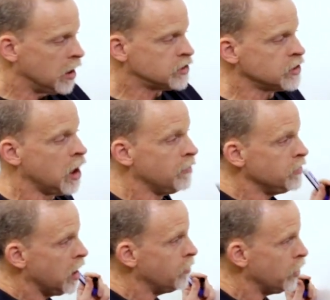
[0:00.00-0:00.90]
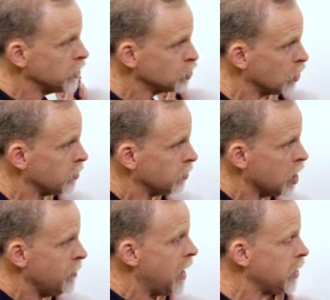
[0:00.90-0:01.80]
some number, and it's going to
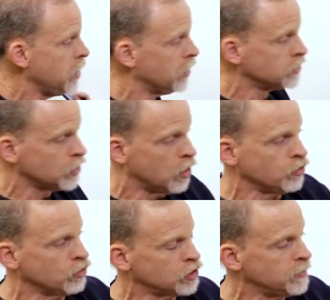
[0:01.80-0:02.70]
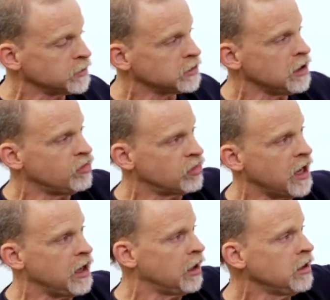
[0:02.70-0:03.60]
come out here. So you'll typically see
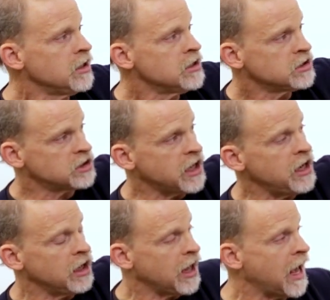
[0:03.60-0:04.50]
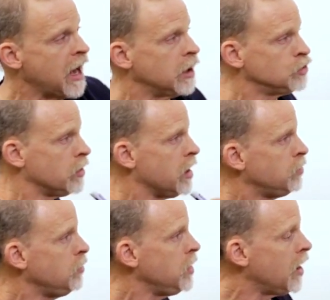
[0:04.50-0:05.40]
theta stated as your
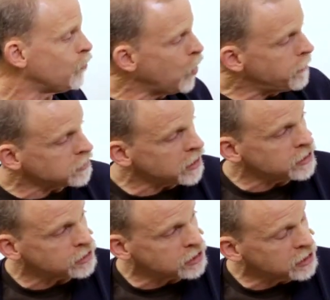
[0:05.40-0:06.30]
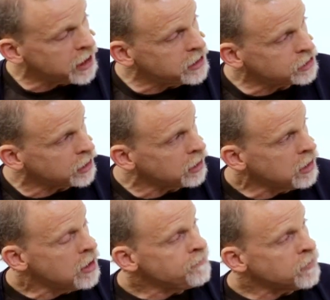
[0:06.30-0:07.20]
MTBF representation
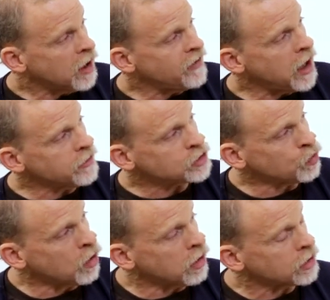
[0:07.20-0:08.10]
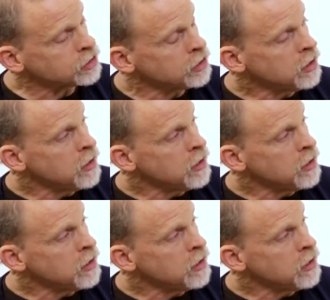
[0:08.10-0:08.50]
of how this works.